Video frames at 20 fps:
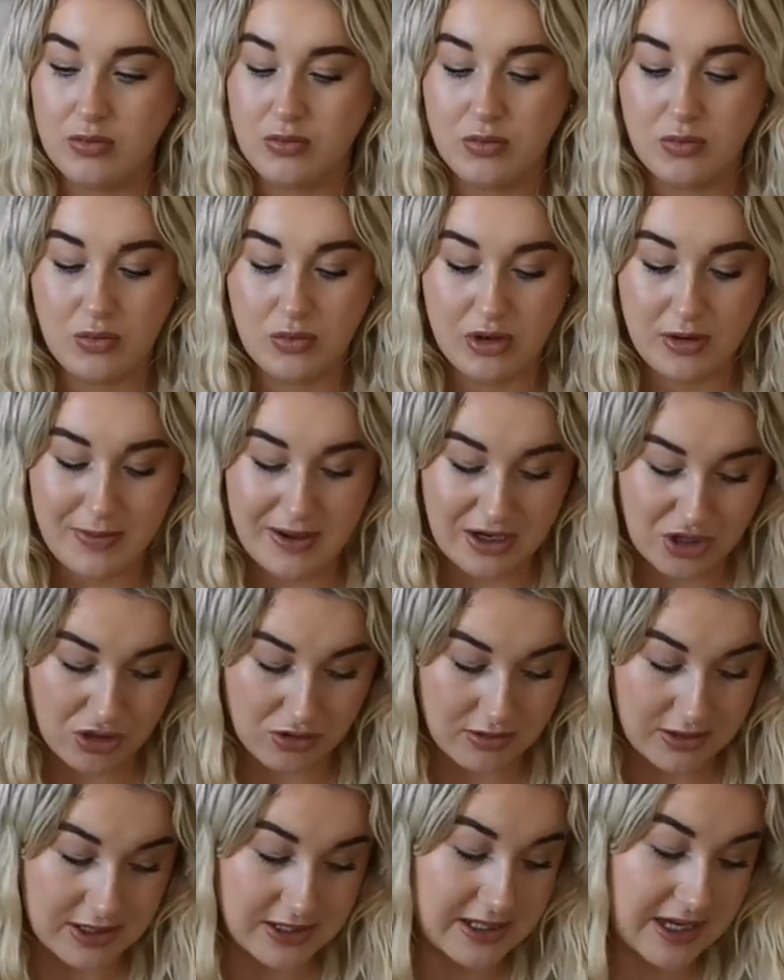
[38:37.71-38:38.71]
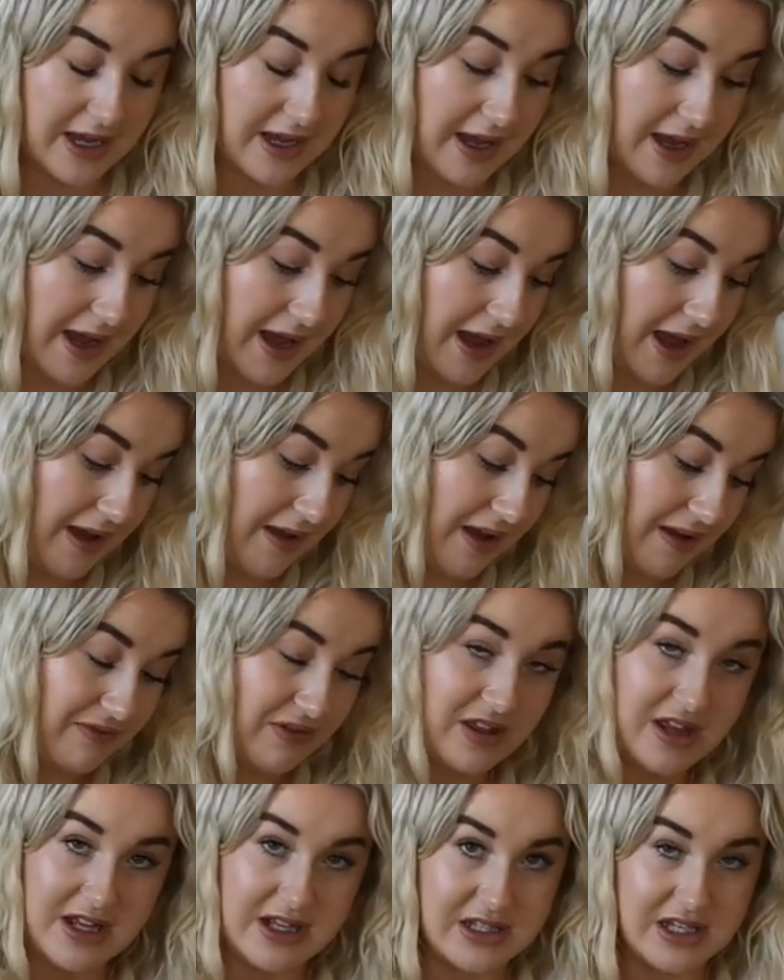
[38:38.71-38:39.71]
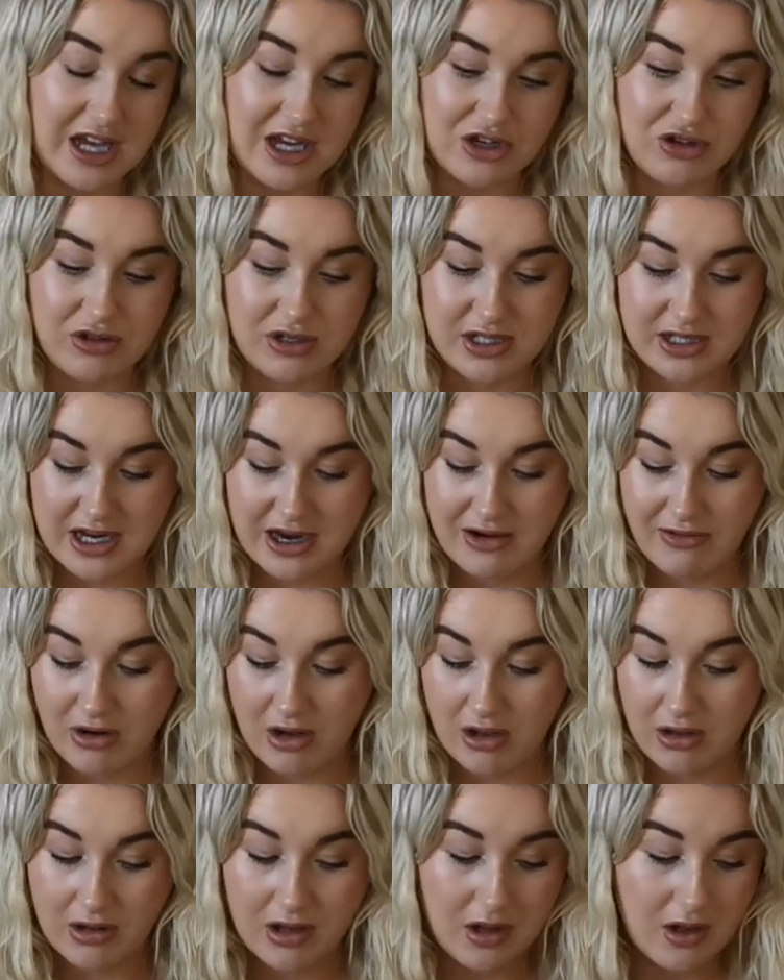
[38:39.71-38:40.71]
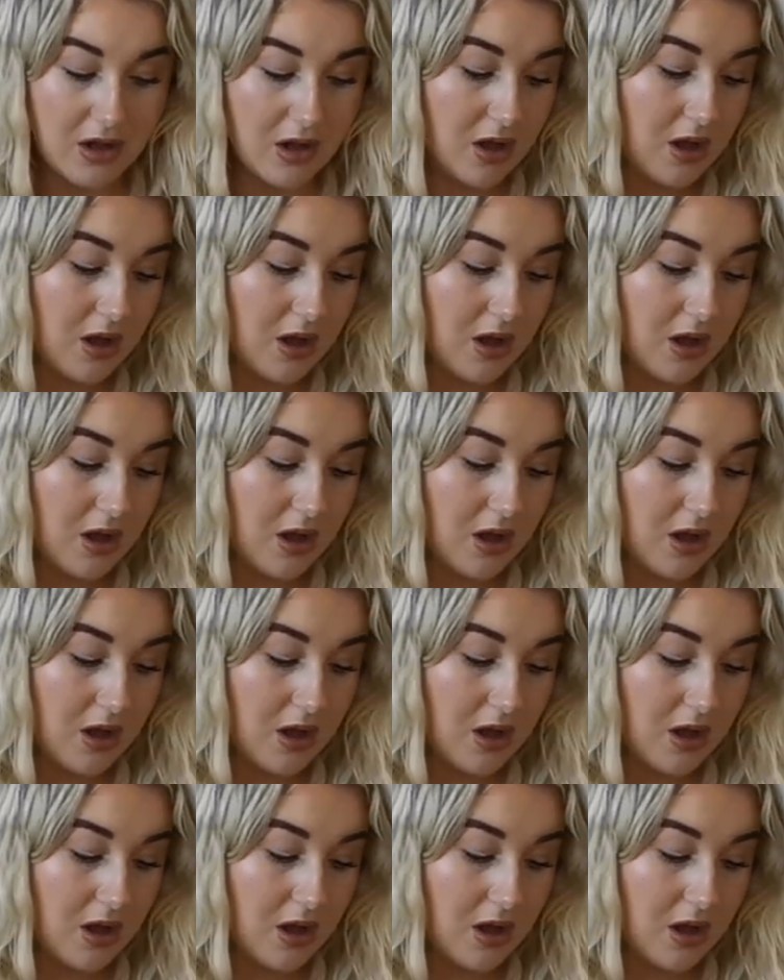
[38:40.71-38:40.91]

want to make sure everything's extra sterile.